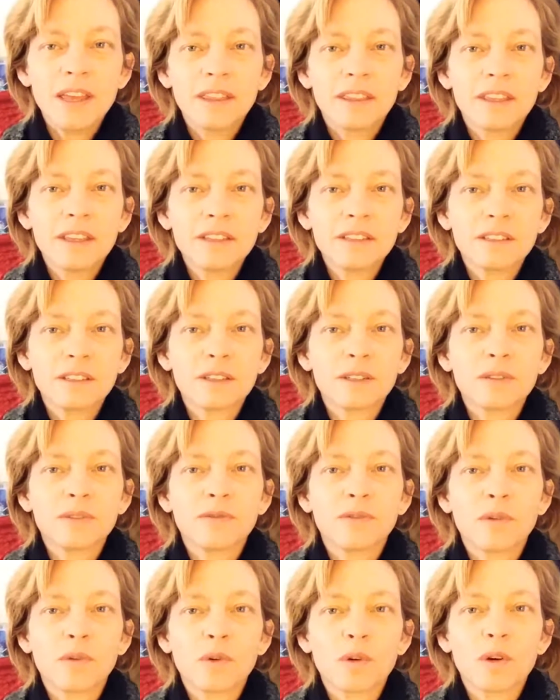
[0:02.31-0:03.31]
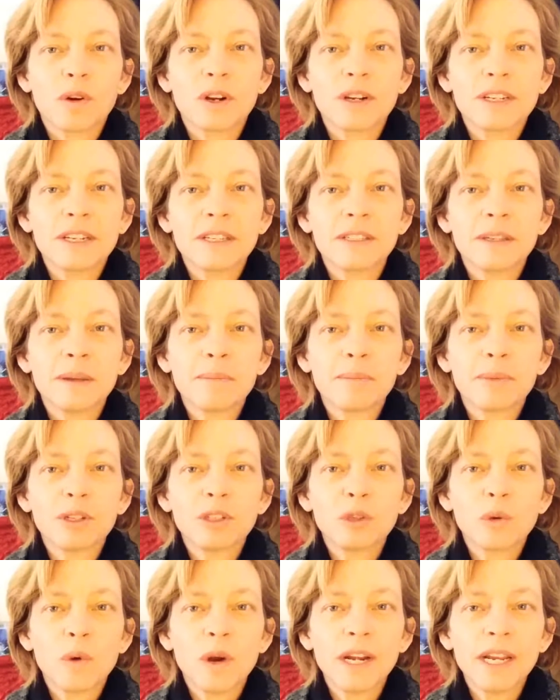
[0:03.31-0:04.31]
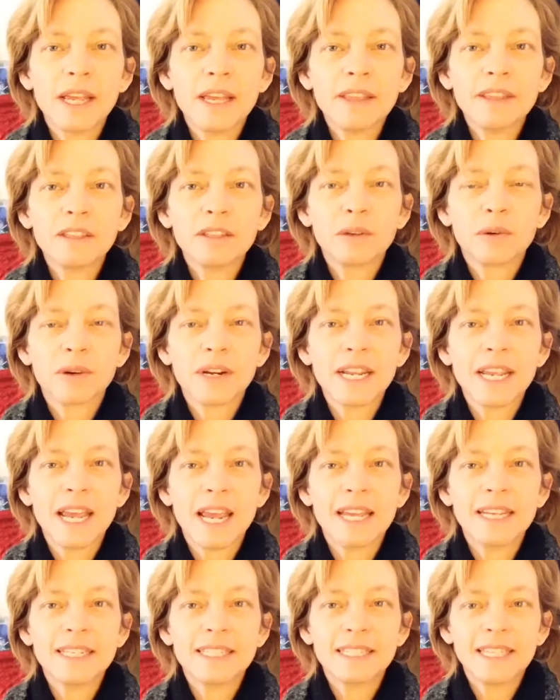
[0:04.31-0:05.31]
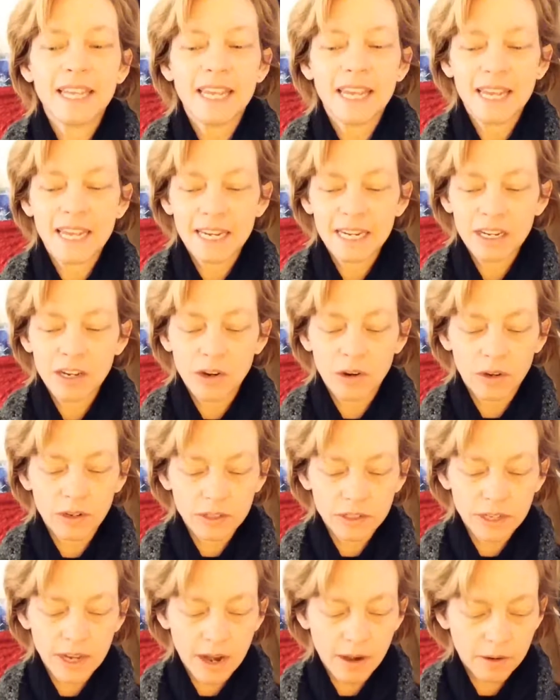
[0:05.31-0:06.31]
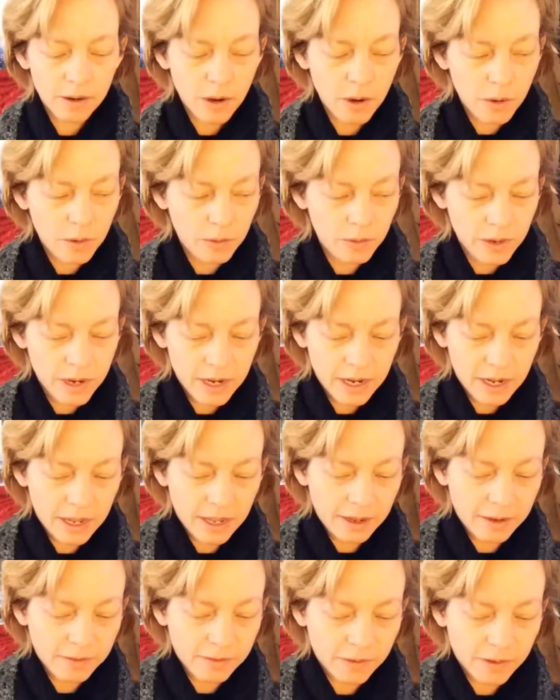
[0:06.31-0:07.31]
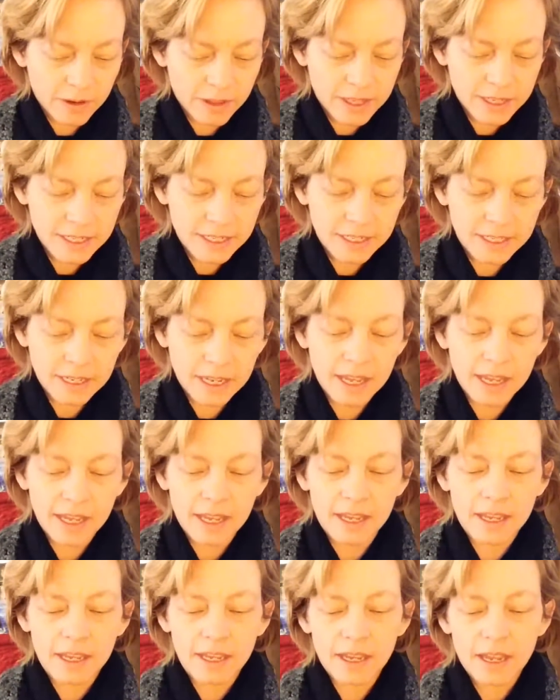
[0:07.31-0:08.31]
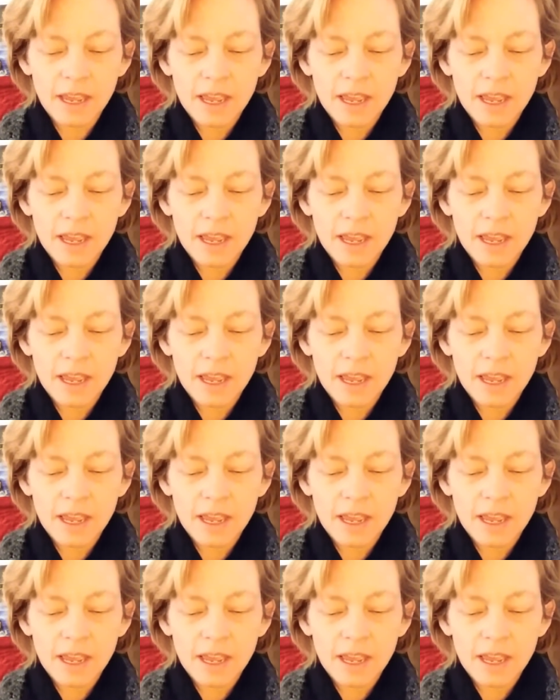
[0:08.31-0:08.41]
This is for December 20th, 2018, your tarot reading for the day.